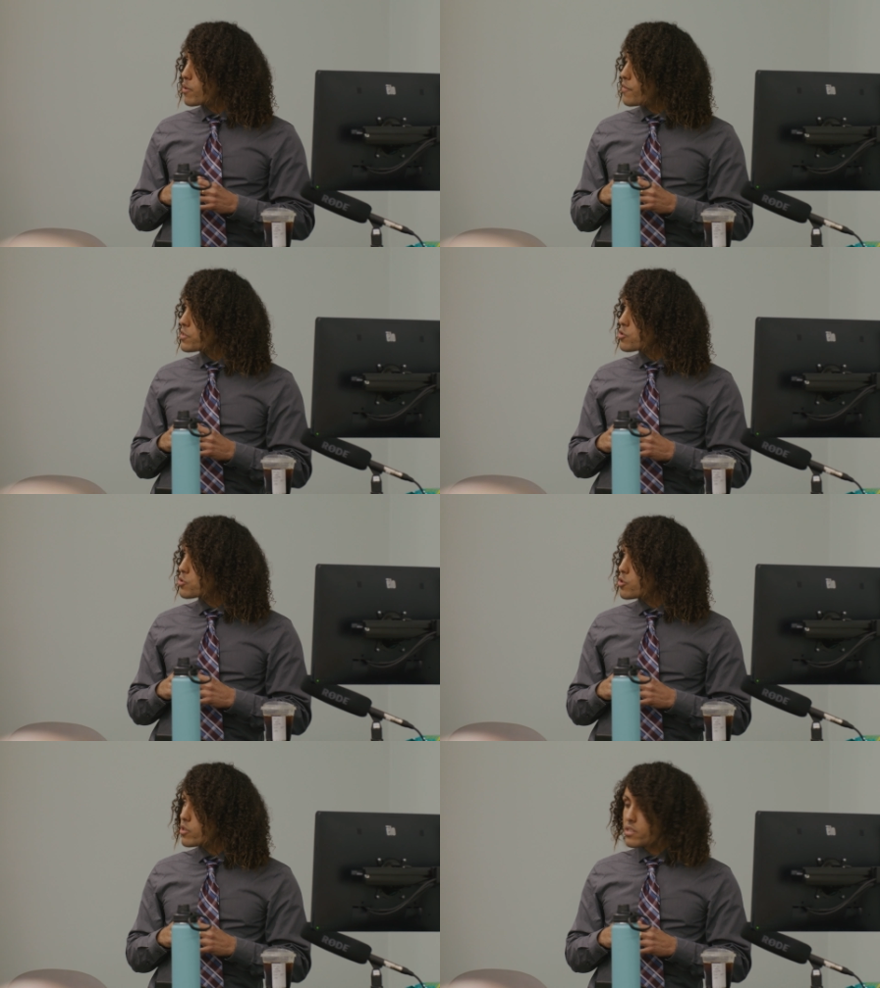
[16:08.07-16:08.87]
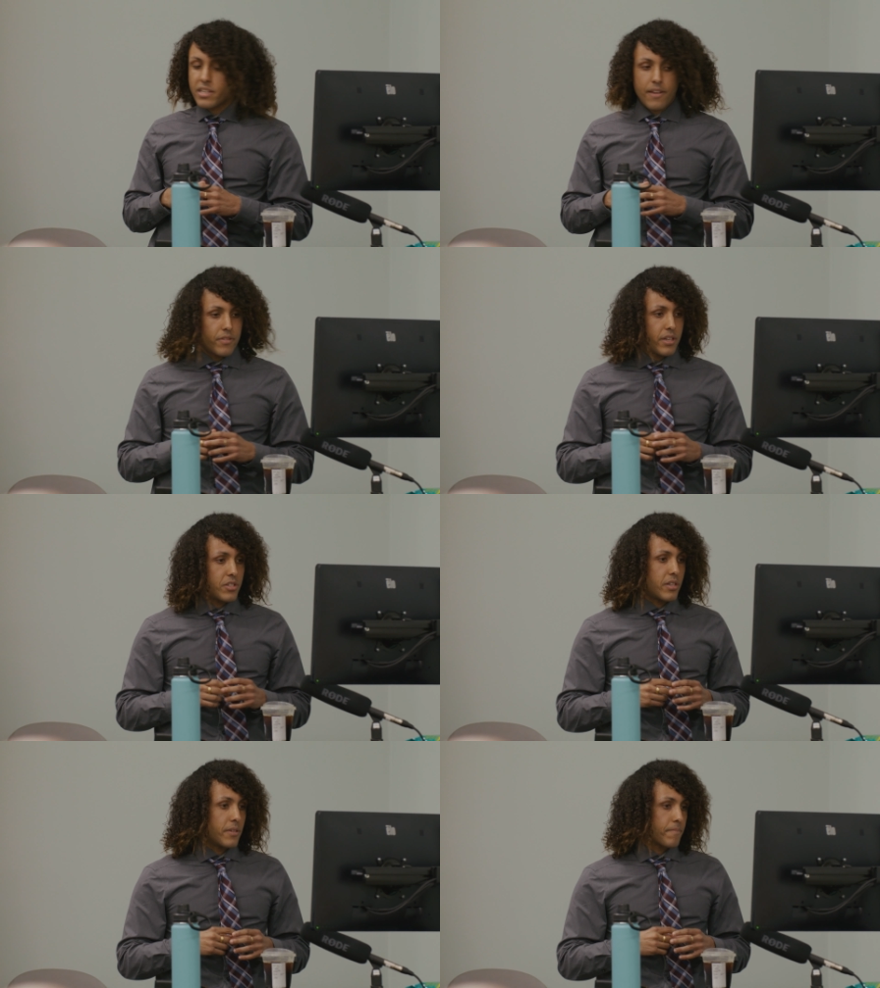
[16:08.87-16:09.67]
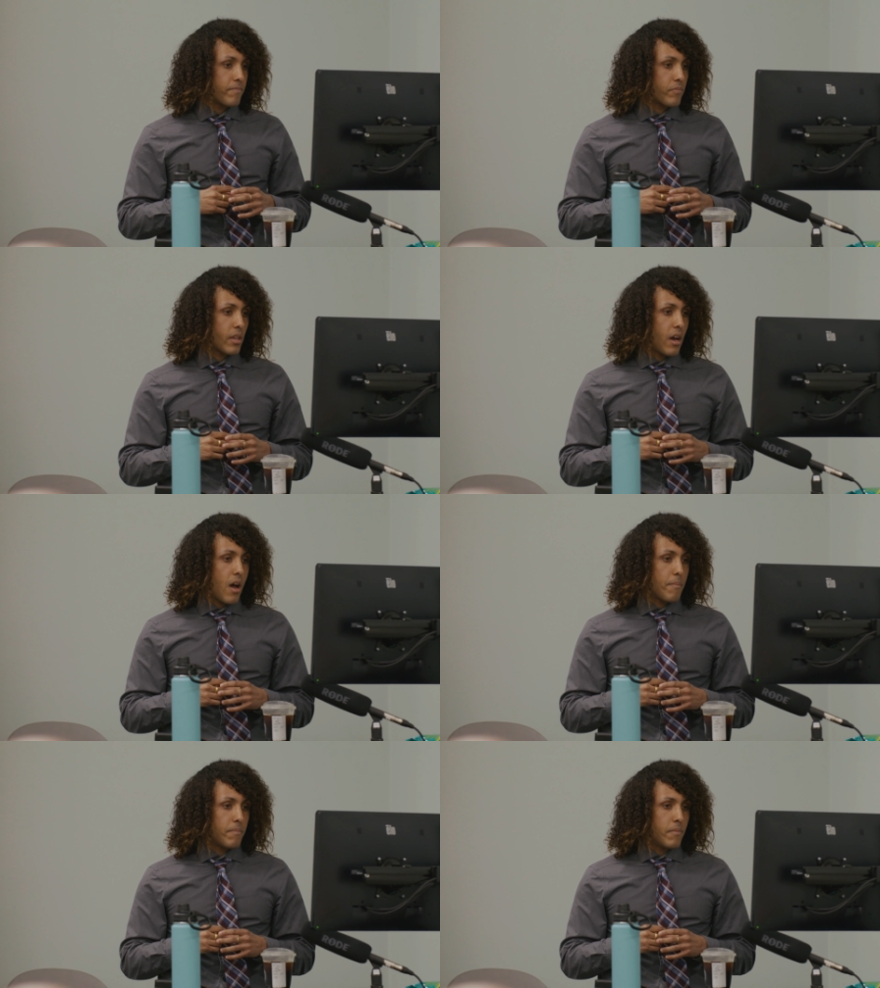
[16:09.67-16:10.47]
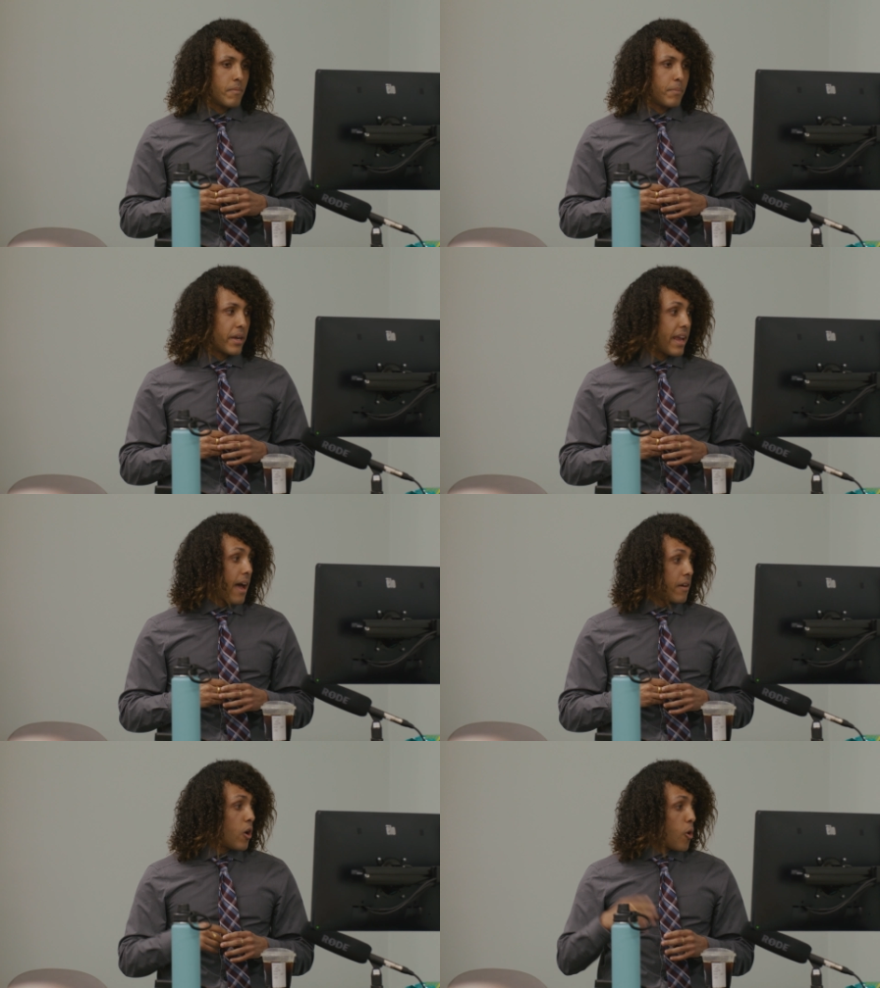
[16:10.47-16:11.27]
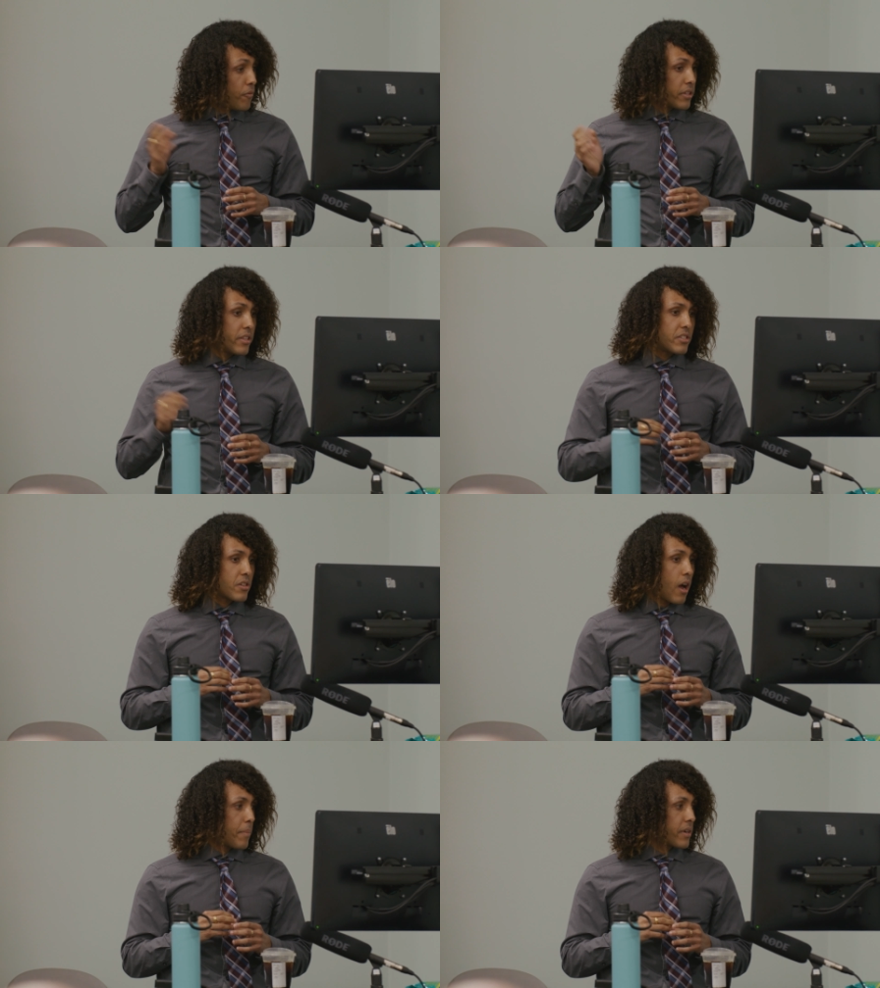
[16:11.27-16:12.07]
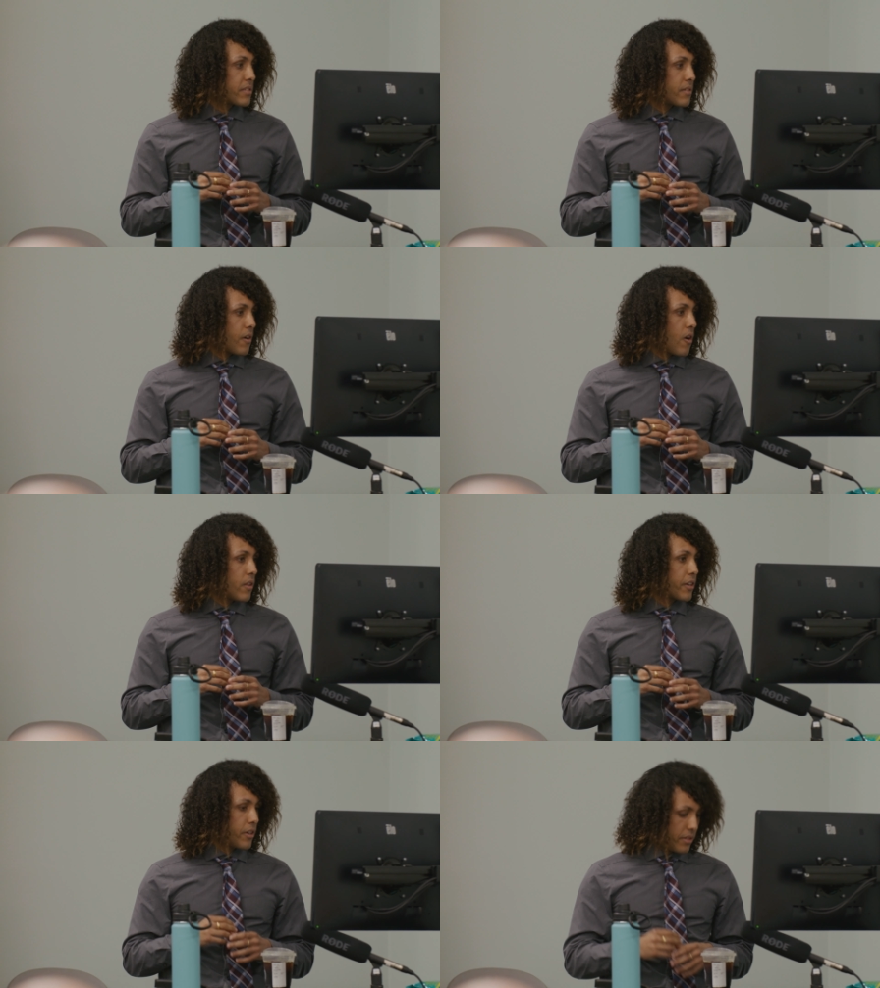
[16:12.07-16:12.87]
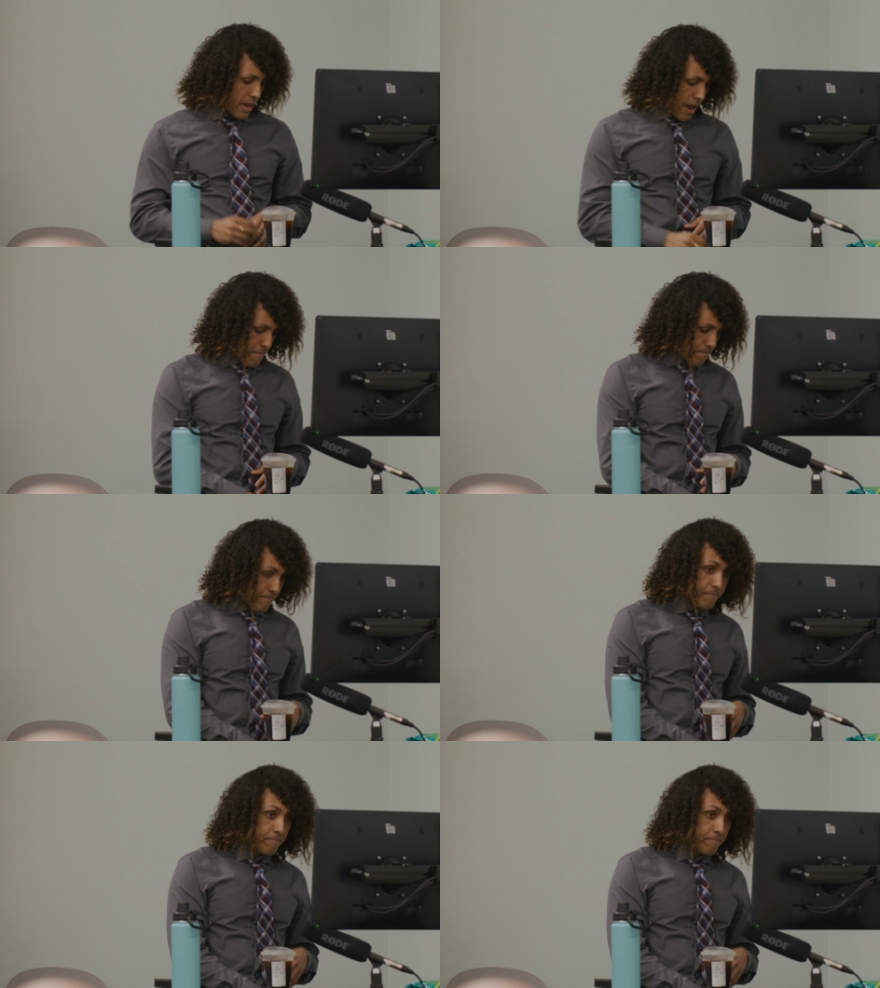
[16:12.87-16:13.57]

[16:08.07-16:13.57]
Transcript: Professor Surden's definition. But yeah, hopefully these topics all in good time.